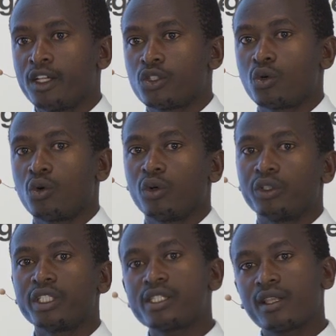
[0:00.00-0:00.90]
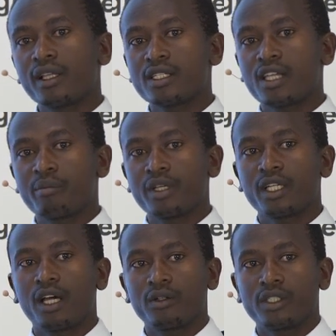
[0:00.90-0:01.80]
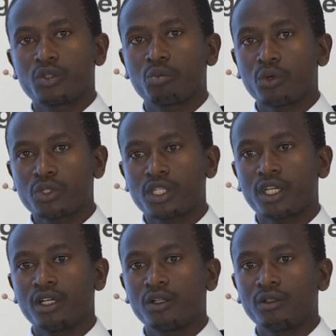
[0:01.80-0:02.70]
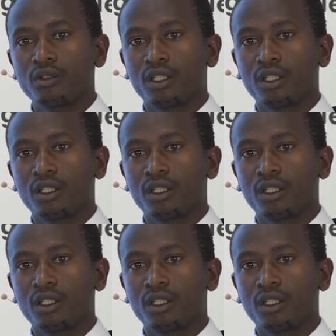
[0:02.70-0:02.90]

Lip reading: So these things are being done on a small scale,